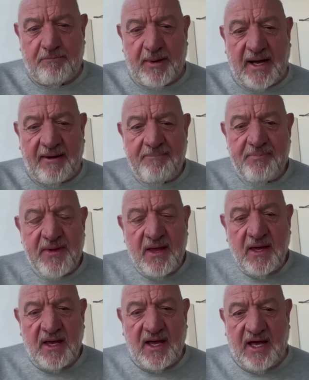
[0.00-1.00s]
But
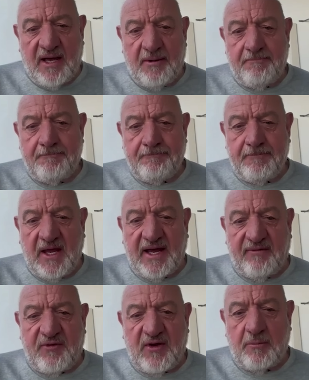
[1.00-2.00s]

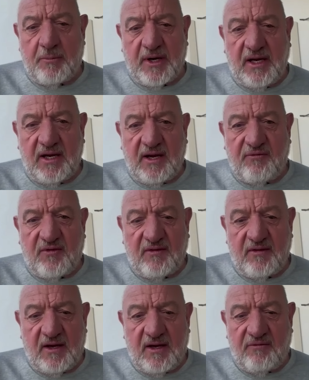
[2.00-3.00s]
if anybody, if
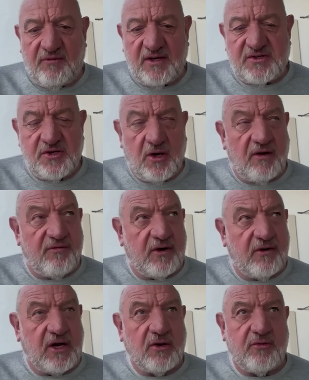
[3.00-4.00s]
it's not a
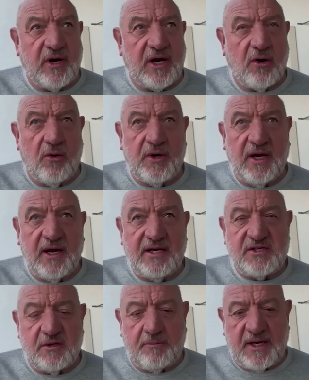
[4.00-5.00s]
very good recording,
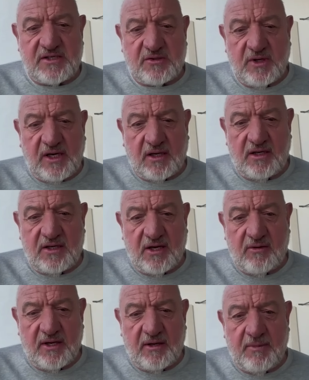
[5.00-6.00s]
it's the best we can
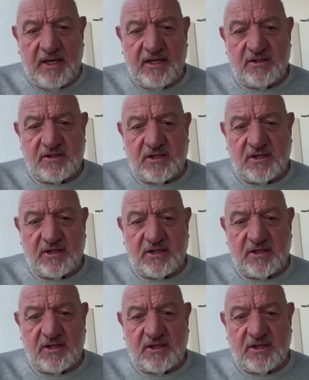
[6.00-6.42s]
do at the minute.